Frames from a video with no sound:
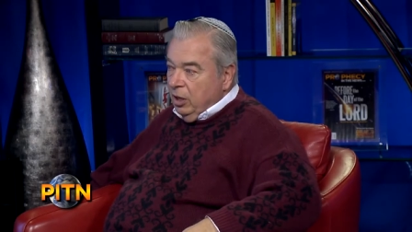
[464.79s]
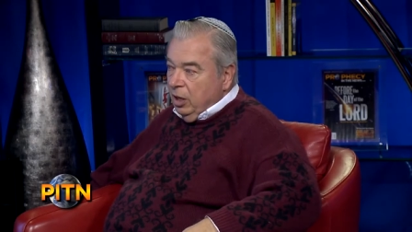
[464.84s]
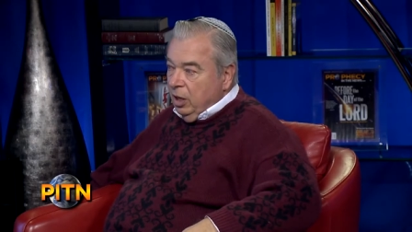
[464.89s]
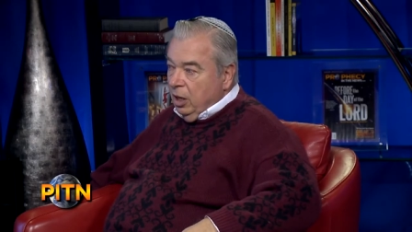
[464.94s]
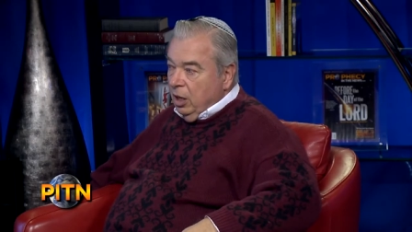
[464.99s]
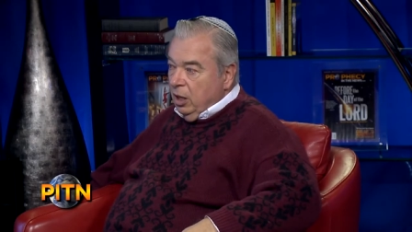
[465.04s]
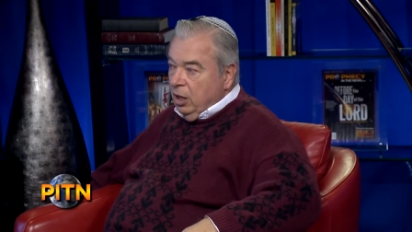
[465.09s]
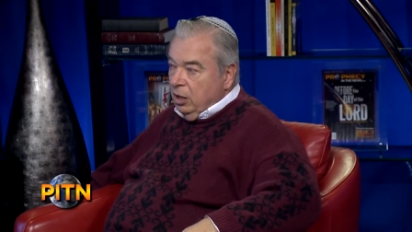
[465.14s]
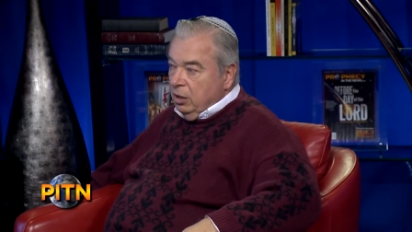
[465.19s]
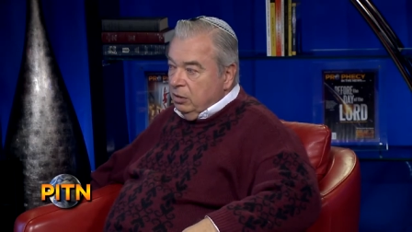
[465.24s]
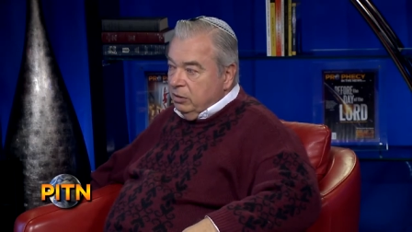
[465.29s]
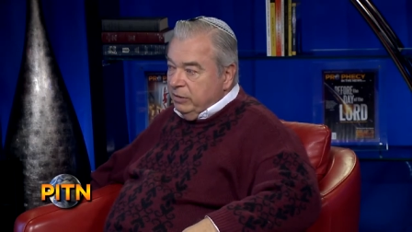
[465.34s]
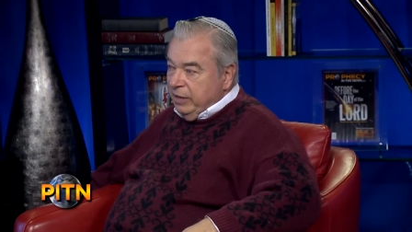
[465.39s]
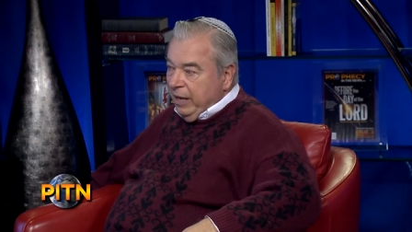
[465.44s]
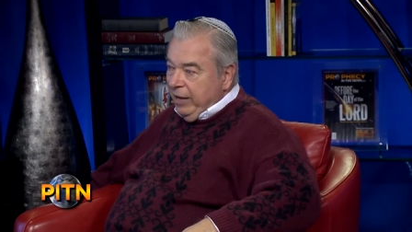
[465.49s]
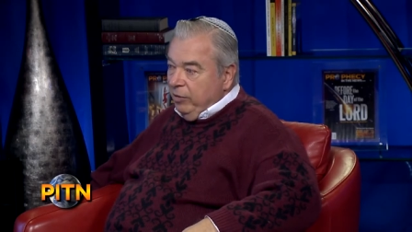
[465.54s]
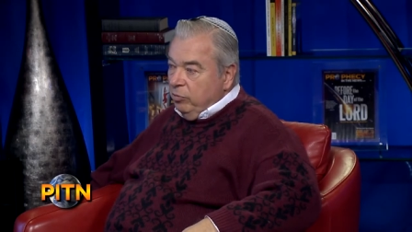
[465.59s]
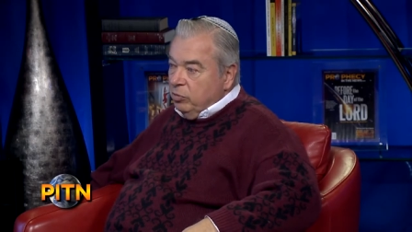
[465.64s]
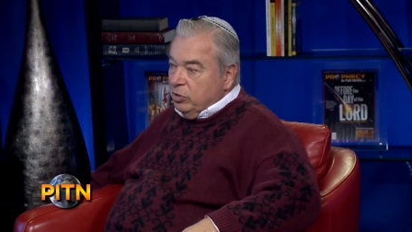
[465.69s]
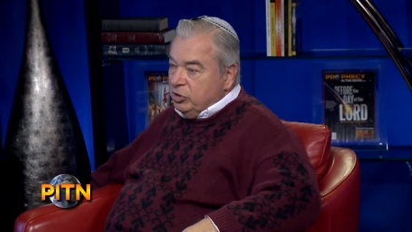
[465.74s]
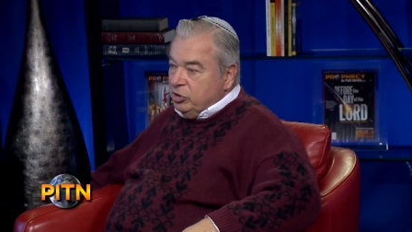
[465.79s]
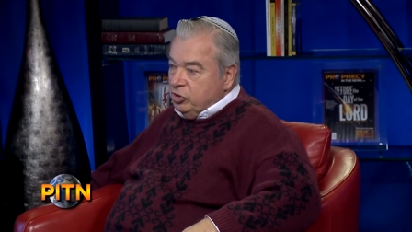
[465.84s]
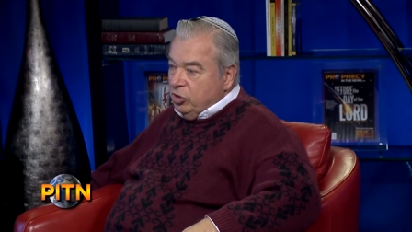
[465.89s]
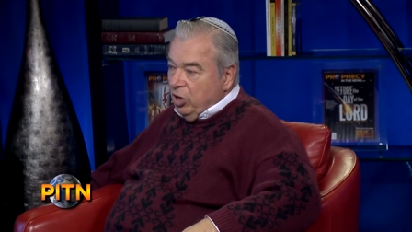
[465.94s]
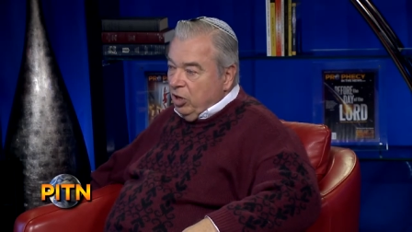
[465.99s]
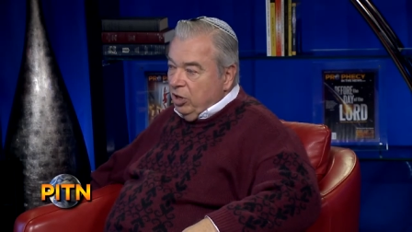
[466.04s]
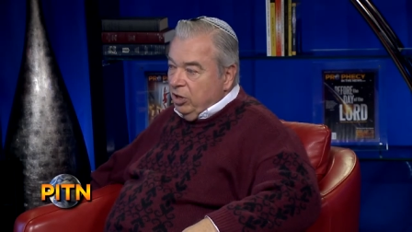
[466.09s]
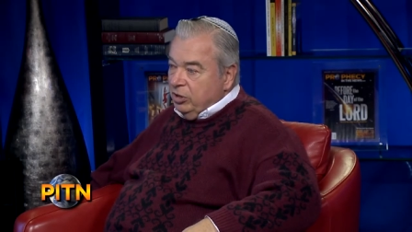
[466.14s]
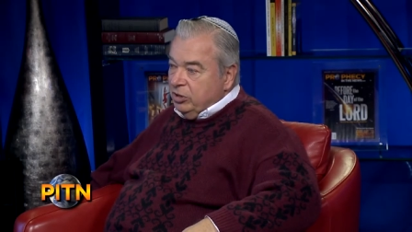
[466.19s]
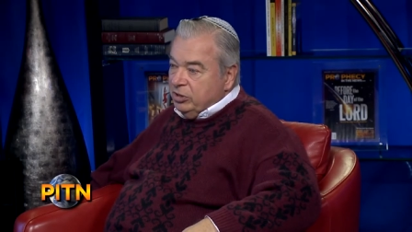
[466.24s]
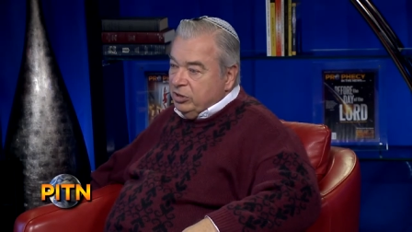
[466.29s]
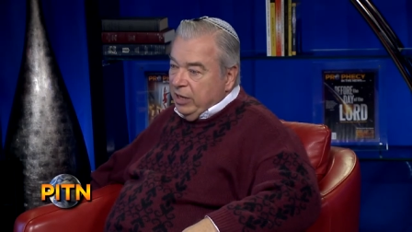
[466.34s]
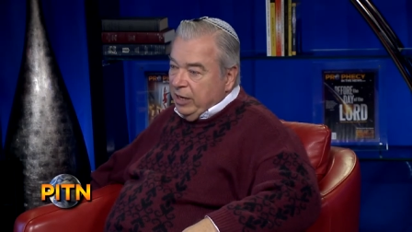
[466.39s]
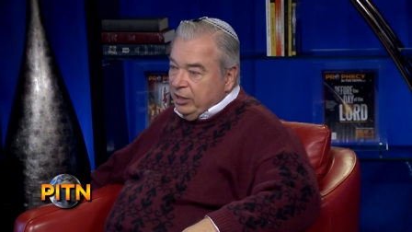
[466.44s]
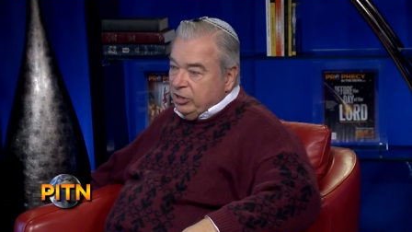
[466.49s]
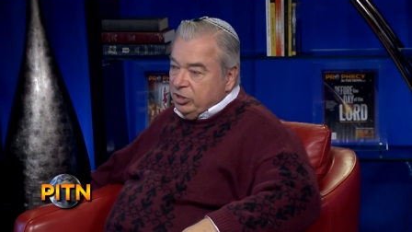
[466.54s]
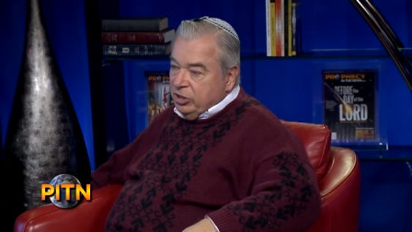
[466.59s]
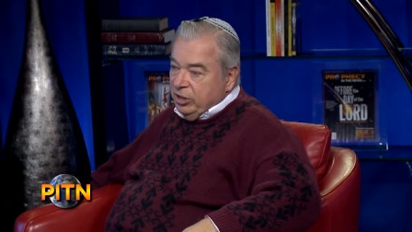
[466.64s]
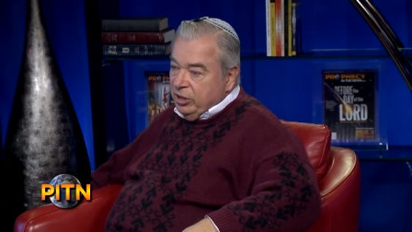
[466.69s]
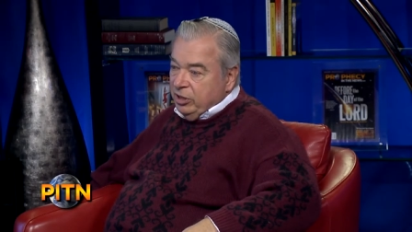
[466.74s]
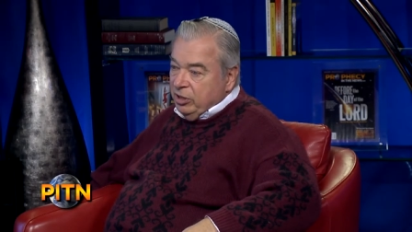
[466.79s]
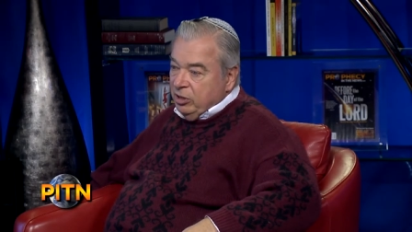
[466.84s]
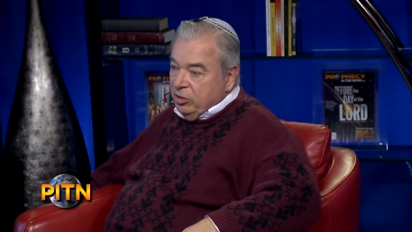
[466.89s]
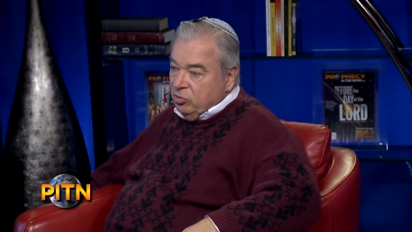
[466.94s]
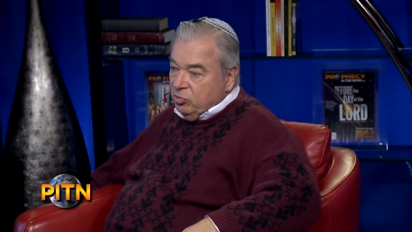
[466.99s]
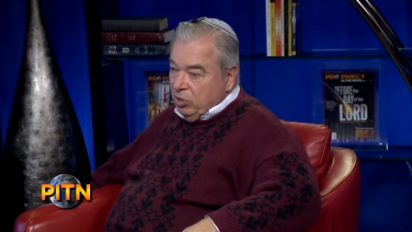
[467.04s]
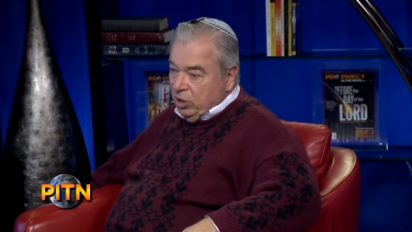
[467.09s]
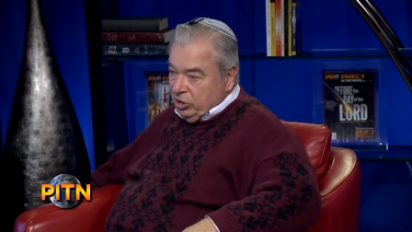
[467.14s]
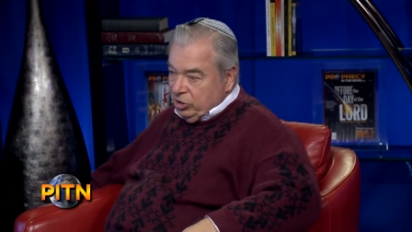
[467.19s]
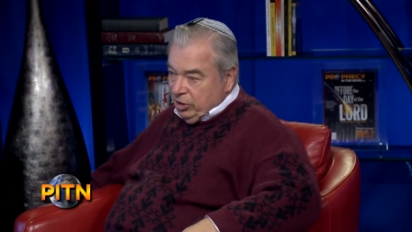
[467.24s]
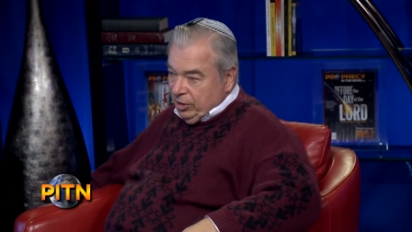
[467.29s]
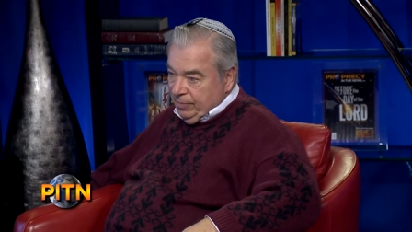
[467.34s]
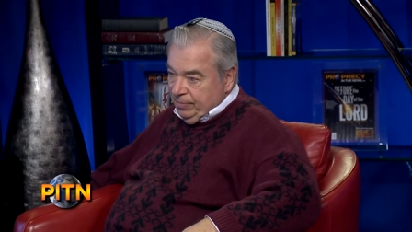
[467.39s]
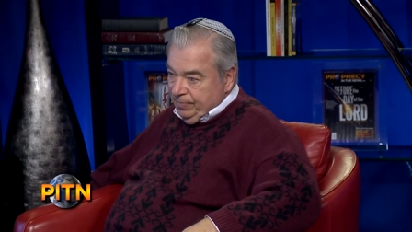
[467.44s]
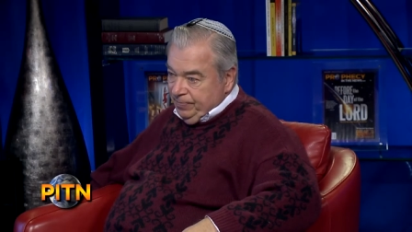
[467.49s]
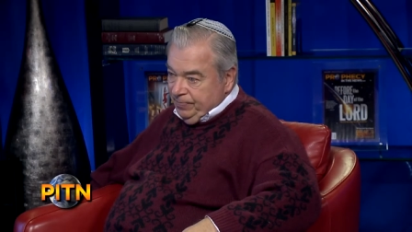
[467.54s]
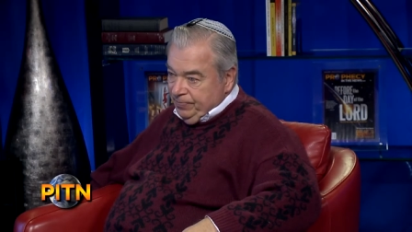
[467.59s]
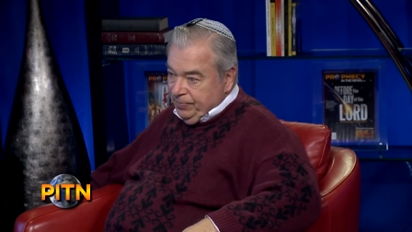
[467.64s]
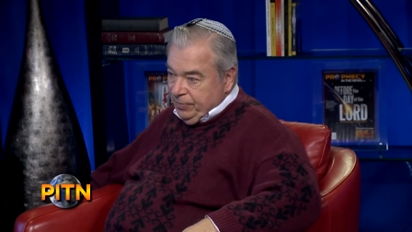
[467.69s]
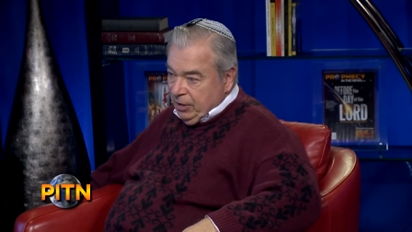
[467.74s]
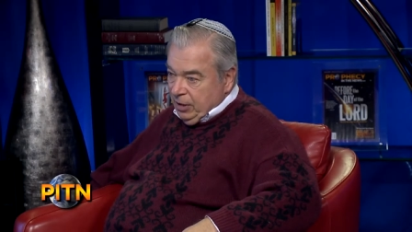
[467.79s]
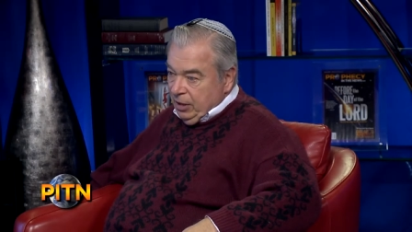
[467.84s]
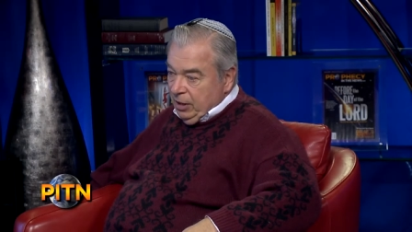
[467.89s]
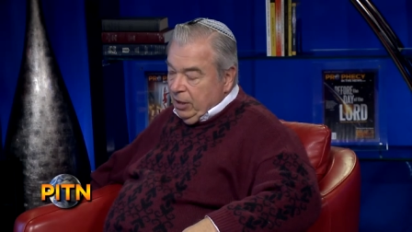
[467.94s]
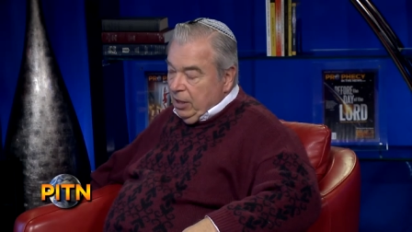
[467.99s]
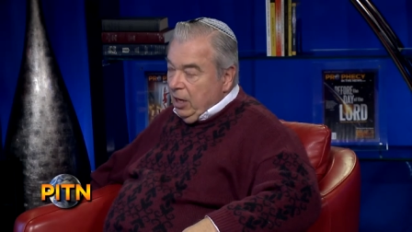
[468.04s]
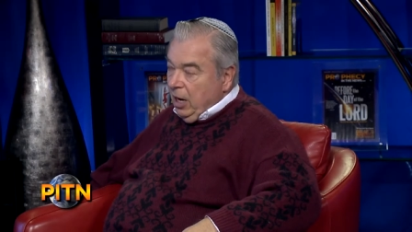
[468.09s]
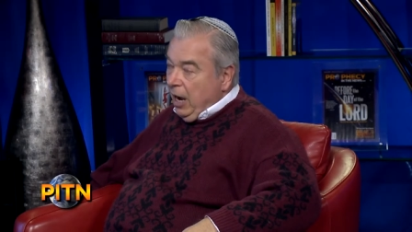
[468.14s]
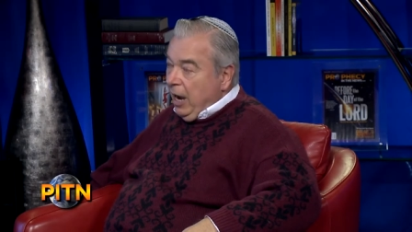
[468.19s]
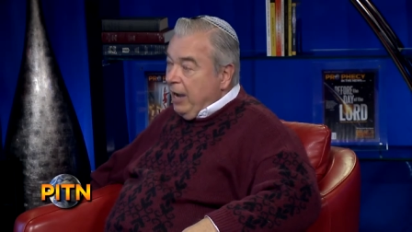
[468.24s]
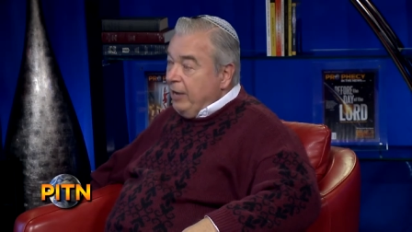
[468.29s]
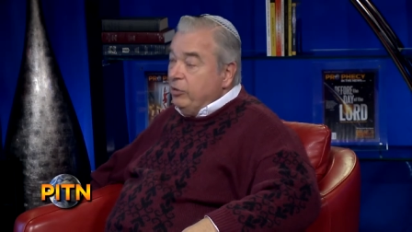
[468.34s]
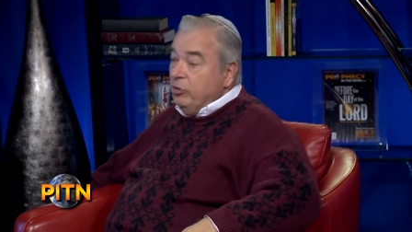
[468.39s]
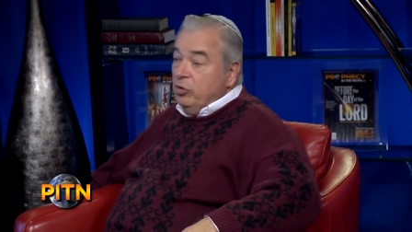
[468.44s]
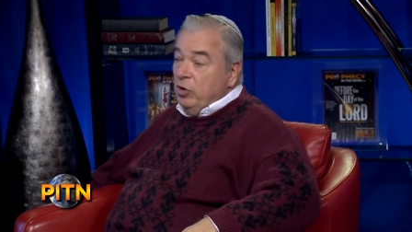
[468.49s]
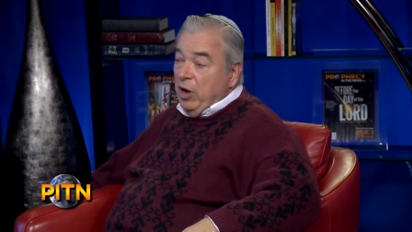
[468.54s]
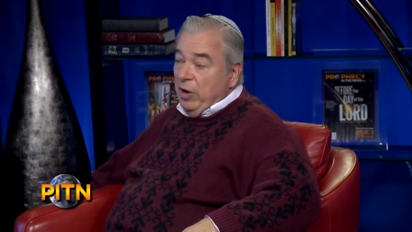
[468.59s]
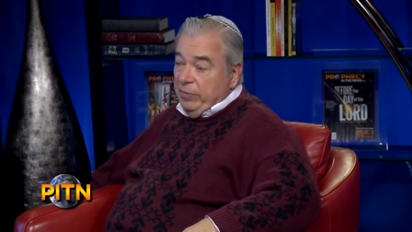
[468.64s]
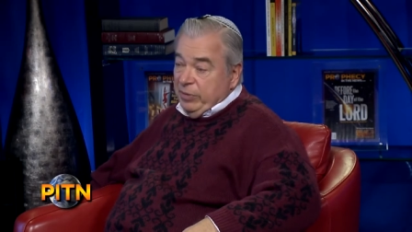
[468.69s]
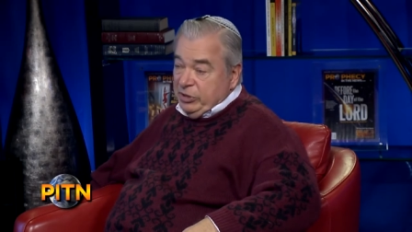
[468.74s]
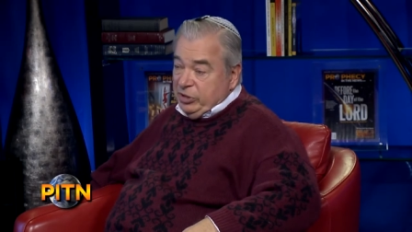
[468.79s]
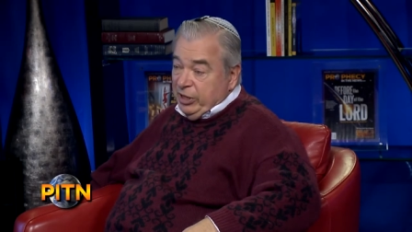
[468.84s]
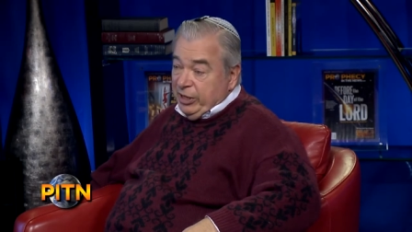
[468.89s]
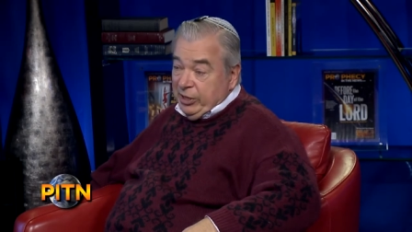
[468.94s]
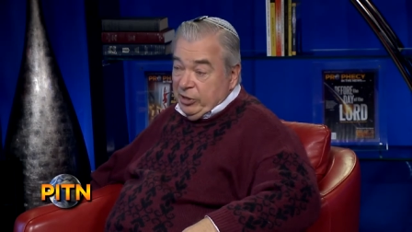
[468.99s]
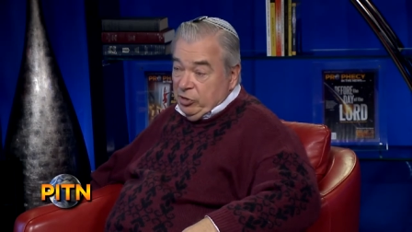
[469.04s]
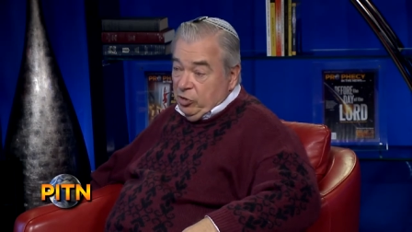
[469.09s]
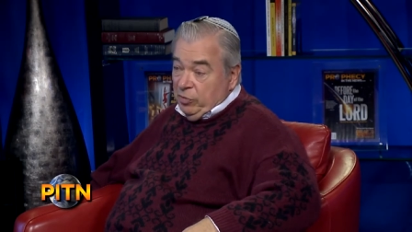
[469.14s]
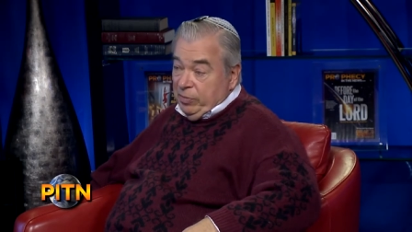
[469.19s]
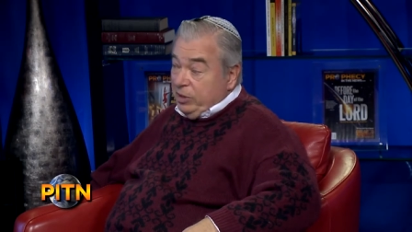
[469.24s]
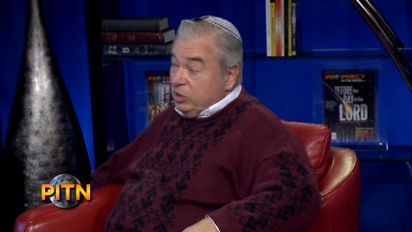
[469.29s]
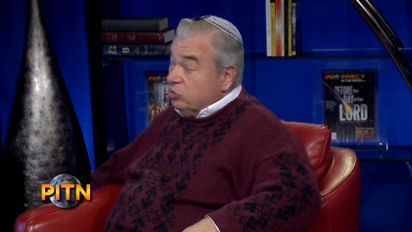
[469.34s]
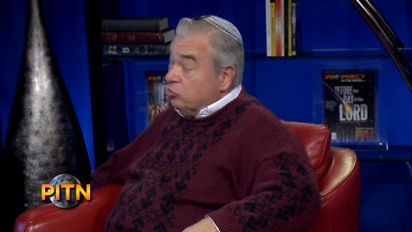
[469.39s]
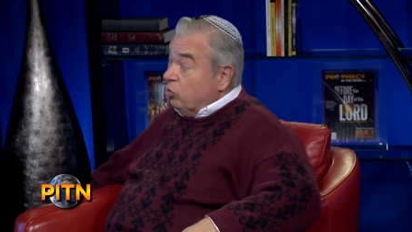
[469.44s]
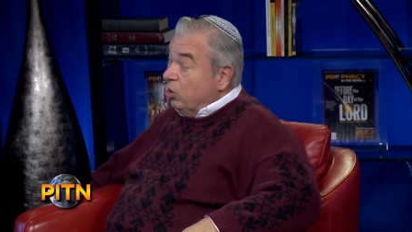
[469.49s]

uh, they will start sanctioning Russia. I don't know how much they can do because